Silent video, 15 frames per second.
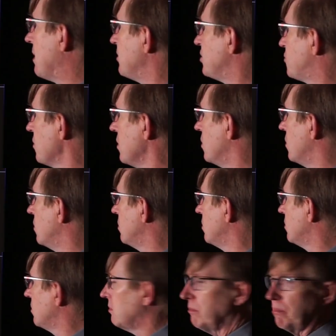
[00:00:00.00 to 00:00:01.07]
be true,
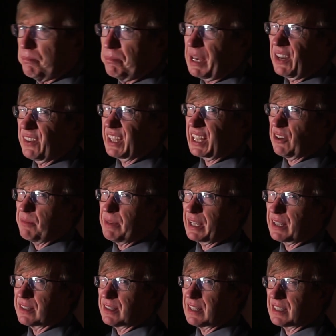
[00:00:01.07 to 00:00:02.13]
but I don't think it would make
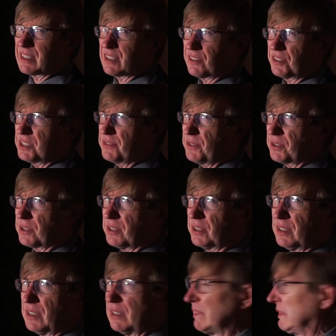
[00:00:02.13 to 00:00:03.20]
it necessarily
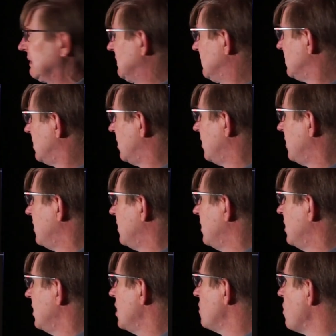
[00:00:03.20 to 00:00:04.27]
spherical.
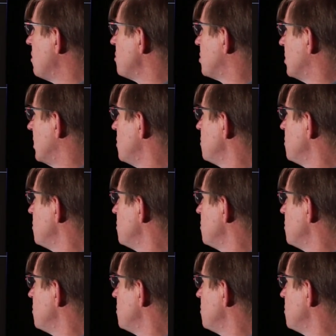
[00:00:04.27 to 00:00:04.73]
Erosion. It